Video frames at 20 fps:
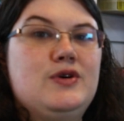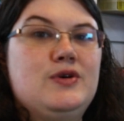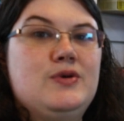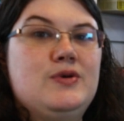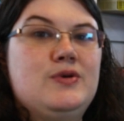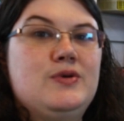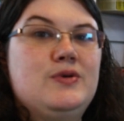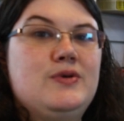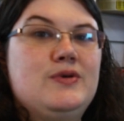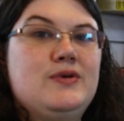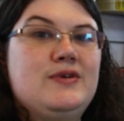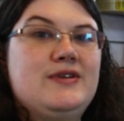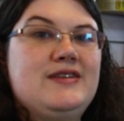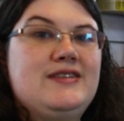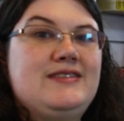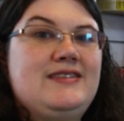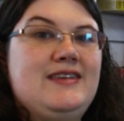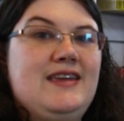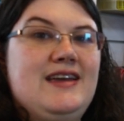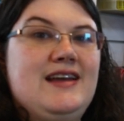will
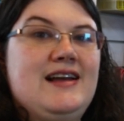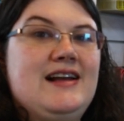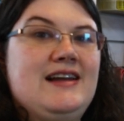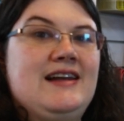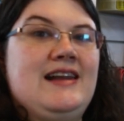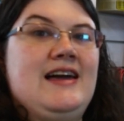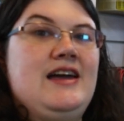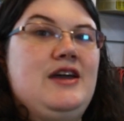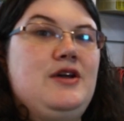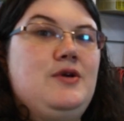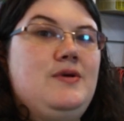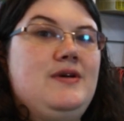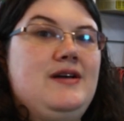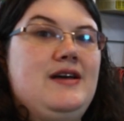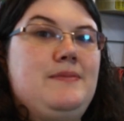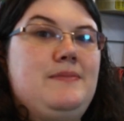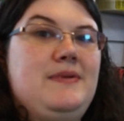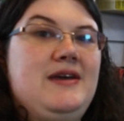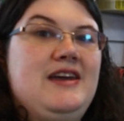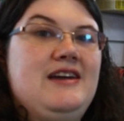see a glow
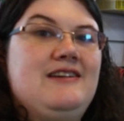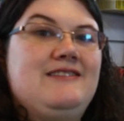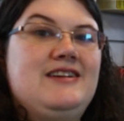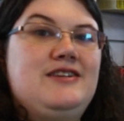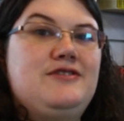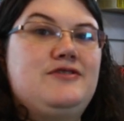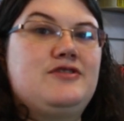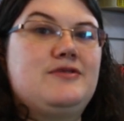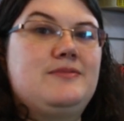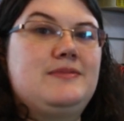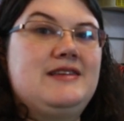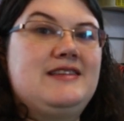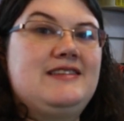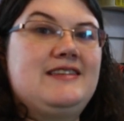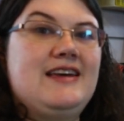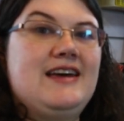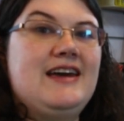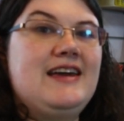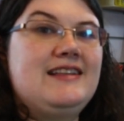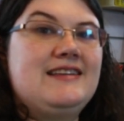appearing from the
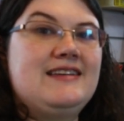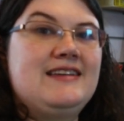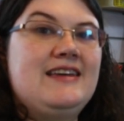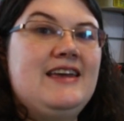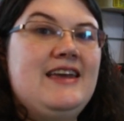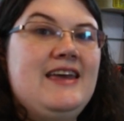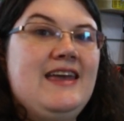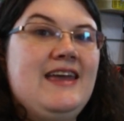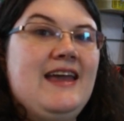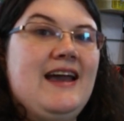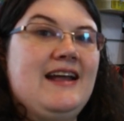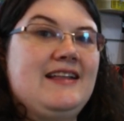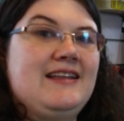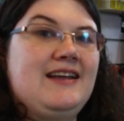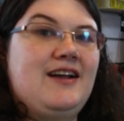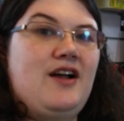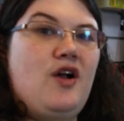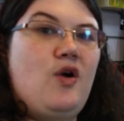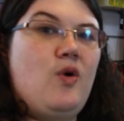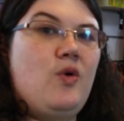side and
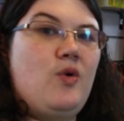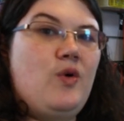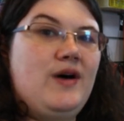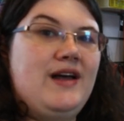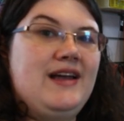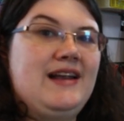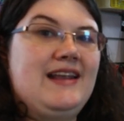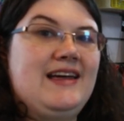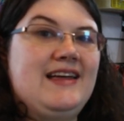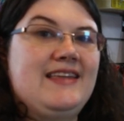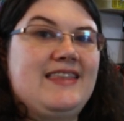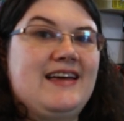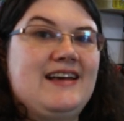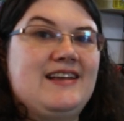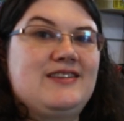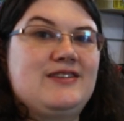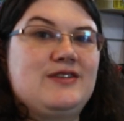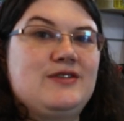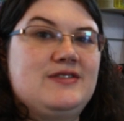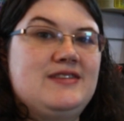I quite like
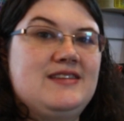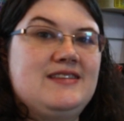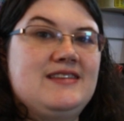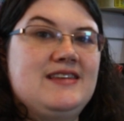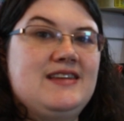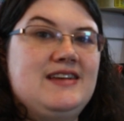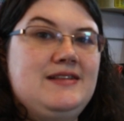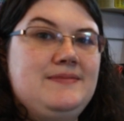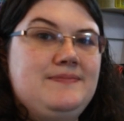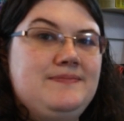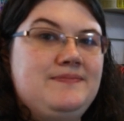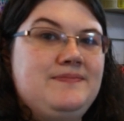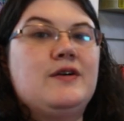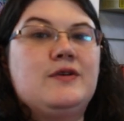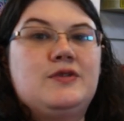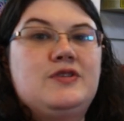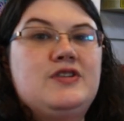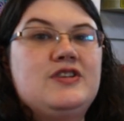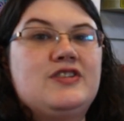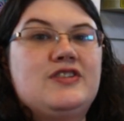that sort of design.
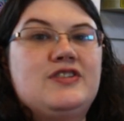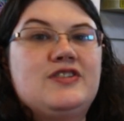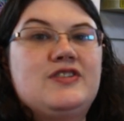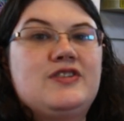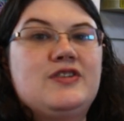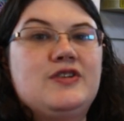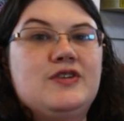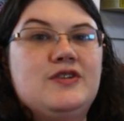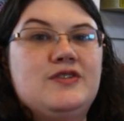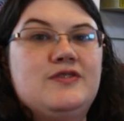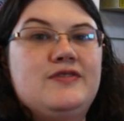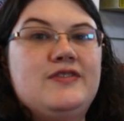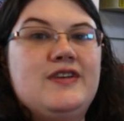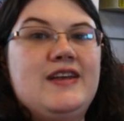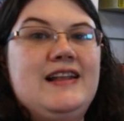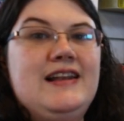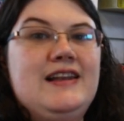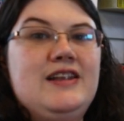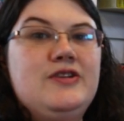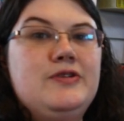It will just sort of
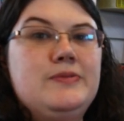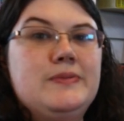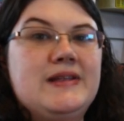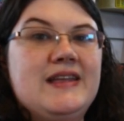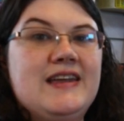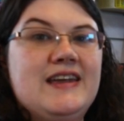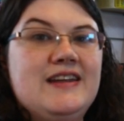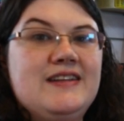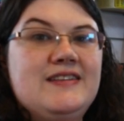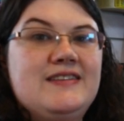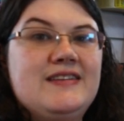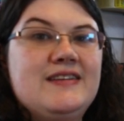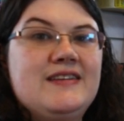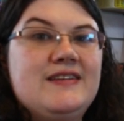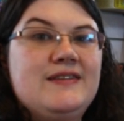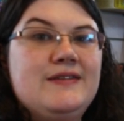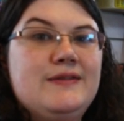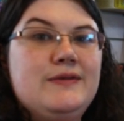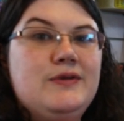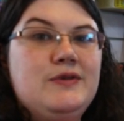illuminate
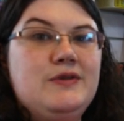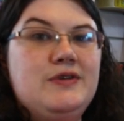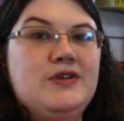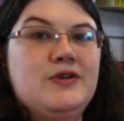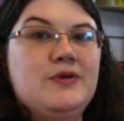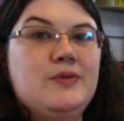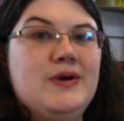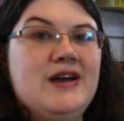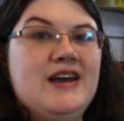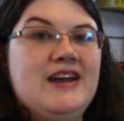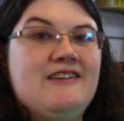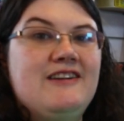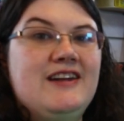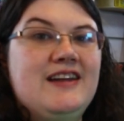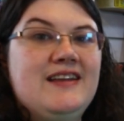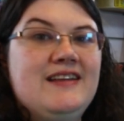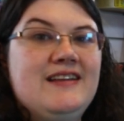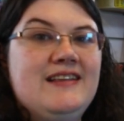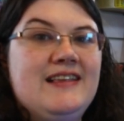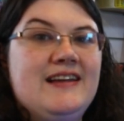what you're
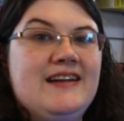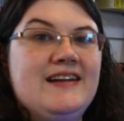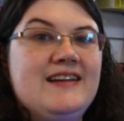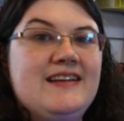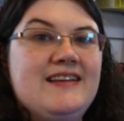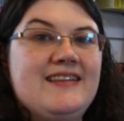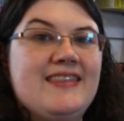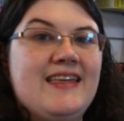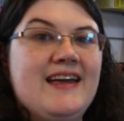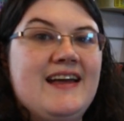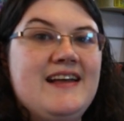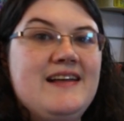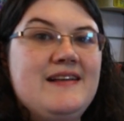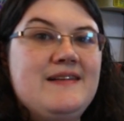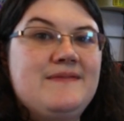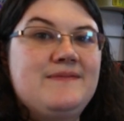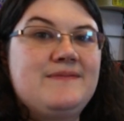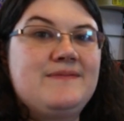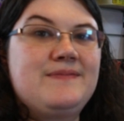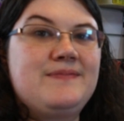wearing like
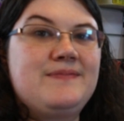that.